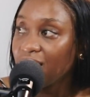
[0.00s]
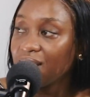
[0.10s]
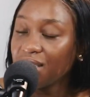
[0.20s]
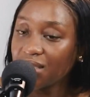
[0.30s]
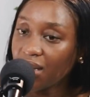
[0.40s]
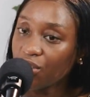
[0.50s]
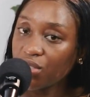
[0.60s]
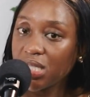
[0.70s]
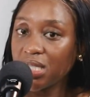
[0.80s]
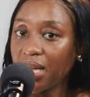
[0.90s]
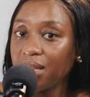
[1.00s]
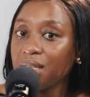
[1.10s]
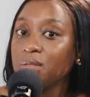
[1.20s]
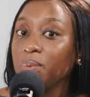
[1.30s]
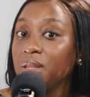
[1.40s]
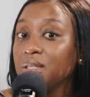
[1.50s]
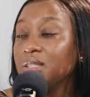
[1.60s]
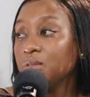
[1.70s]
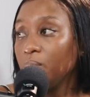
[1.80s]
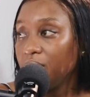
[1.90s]
This country's like this, but this
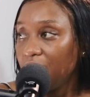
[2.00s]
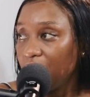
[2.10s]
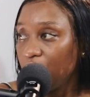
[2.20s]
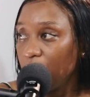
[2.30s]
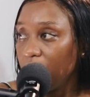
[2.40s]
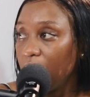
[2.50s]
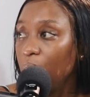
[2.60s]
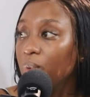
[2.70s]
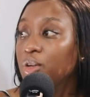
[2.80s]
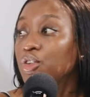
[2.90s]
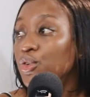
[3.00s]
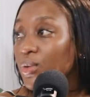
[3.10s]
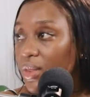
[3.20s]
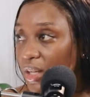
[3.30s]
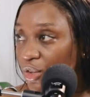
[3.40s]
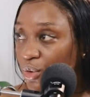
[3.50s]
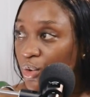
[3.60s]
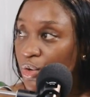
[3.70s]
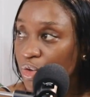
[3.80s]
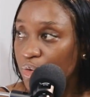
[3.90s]
is what they're doing. What do you think you
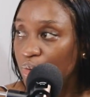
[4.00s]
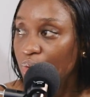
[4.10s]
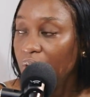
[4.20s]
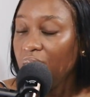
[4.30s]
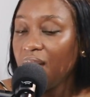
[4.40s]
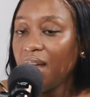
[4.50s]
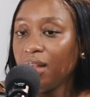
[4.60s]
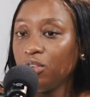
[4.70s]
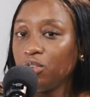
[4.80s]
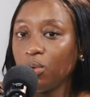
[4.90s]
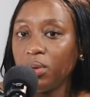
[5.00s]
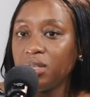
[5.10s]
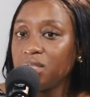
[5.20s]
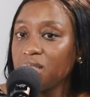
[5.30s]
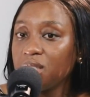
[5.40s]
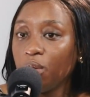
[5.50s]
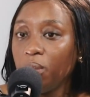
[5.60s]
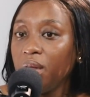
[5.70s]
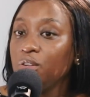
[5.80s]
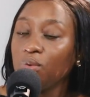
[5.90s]
could do? And so it's just a
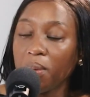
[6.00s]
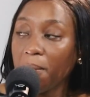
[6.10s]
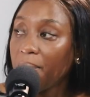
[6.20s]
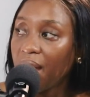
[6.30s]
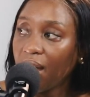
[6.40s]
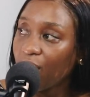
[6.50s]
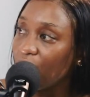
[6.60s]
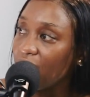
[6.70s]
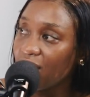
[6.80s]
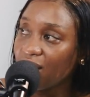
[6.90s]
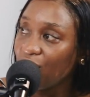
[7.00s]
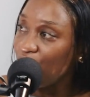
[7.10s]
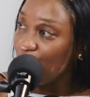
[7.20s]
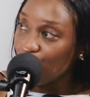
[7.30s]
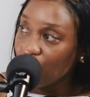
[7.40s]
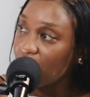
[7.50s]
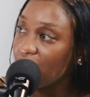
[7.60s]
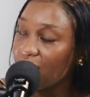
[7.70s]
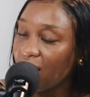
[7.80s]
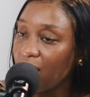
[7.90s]
way to empower the youth
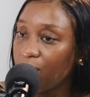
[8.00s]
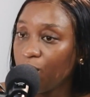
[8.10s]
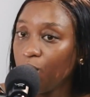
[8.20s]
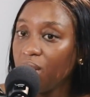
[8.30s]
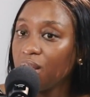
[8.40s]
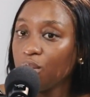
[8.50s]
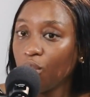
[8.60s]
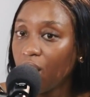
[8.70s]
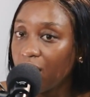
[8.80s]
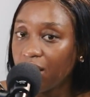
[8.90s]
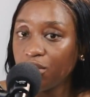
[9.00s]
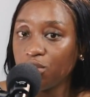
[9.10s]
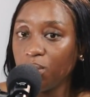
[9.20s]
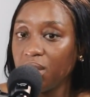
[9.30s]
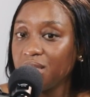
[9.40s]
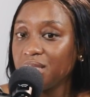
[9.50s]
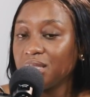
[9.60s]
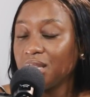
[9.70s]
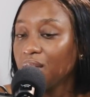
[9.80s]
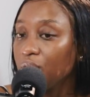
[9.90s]
with knowledge, with
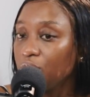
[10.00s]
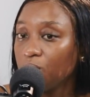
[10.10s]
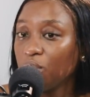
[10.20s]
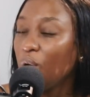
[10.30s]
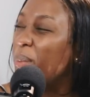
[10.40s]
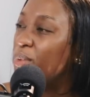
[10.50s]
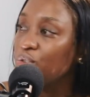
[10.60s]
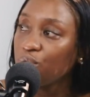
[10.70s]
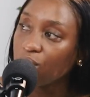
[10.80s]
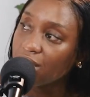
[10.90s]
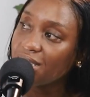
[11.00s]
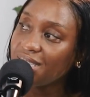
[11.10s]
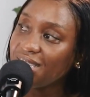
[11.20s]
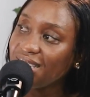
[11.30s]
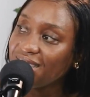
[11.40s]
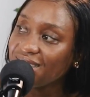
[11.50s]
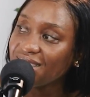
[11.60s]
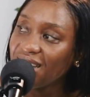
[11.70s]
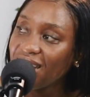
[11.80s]
skills, with opportunities.